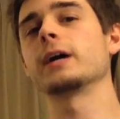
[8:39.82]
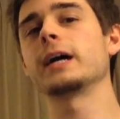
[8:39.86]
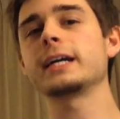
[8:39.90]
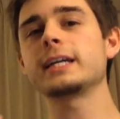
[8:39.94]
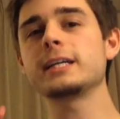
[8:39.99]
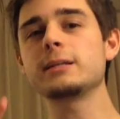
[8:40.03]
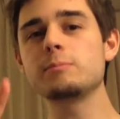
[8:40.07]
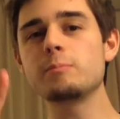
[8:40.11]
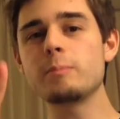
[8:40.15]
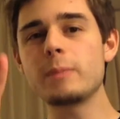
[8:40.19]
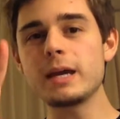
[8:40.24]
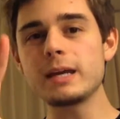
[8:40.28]
I
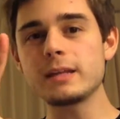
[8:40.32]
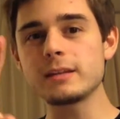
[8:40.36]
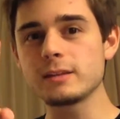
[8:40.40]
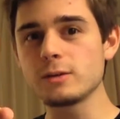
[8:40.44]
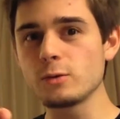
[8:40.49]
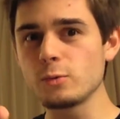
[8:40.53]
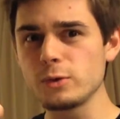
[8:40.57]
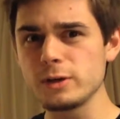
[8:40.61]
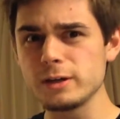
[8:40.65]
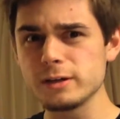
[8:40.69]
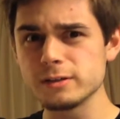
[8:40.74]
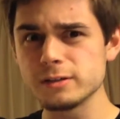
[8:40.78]
can make
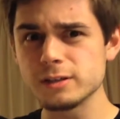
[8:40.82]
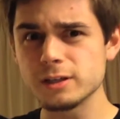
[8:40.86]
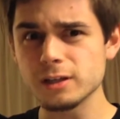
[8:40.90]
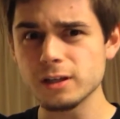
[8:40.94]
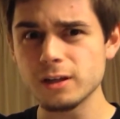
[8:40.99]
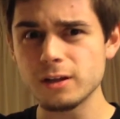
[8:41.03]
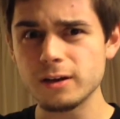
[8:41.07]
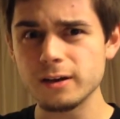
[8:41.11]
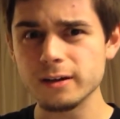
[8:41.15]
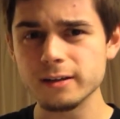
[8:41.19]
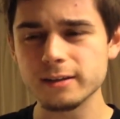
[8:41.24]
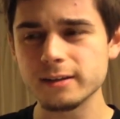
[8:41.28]
the weird
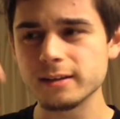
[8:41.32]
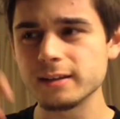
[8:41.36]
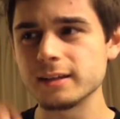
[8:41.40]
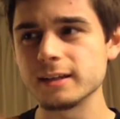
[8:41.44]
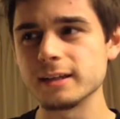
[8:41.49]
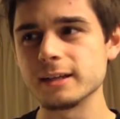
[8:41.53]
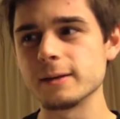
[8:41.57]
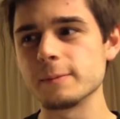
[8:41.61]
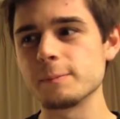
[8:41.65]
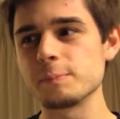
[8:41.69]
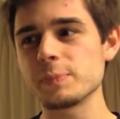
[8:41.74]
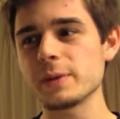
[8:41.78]
claw
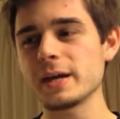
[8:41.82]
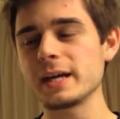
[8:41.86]
thing.